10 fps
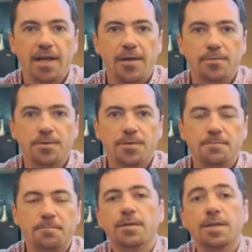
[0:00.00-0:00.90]
out.
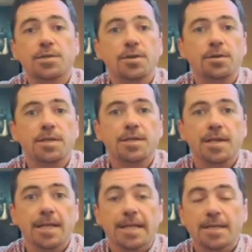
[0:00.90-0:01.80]
This church is an
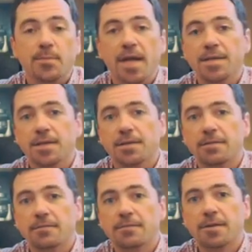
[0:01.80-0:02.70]

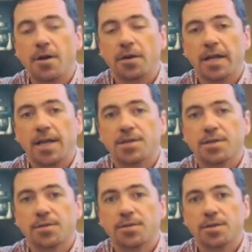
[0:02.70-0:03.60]
independent
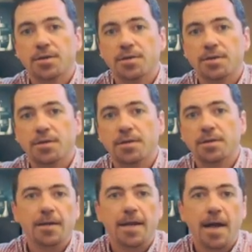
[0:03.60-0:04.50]
congregational church,
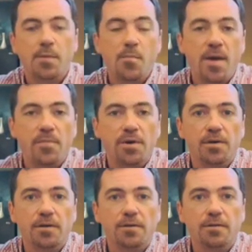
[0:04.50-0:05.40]
and I'm a member
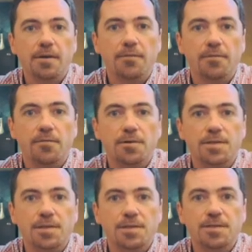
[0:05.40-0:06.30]
of the Four
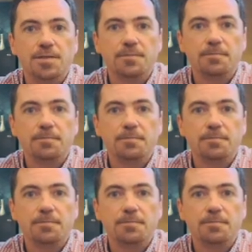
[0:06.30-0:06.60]
Seas.